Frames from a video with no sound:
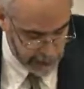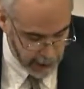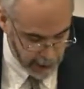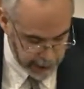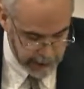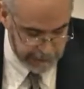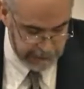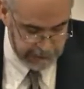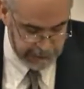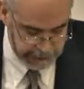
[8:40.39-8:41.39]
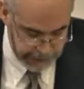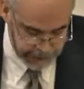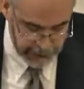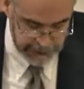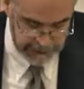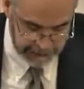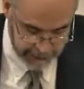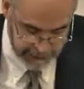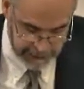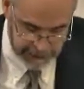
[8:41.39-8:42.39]
law arguments concerning the
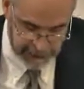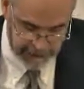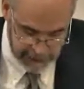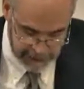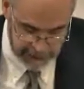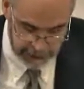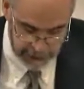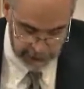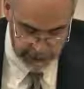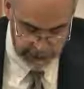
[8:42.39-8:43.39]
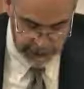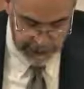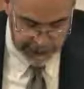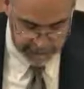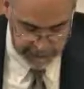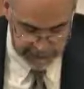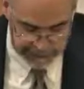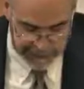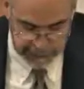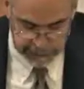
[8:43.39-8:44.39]
substantive issue have
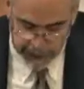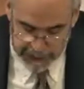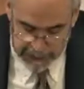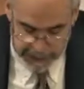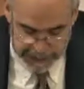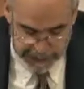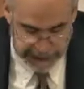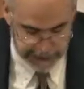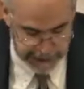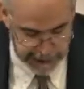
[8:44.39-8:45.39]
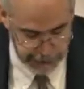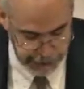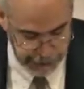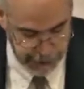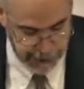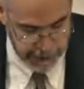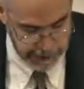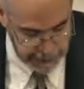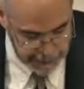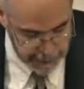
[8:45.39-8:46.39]
even less plausibility for the culture
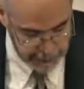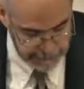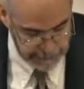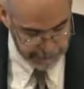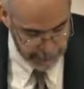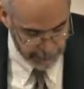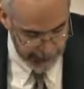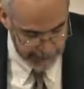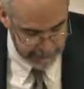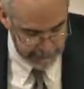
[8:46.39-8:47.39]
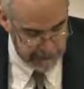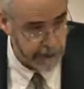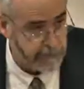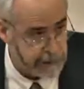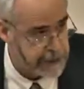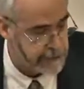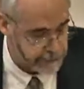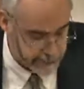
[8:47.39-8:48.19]
than those for the primacy of religious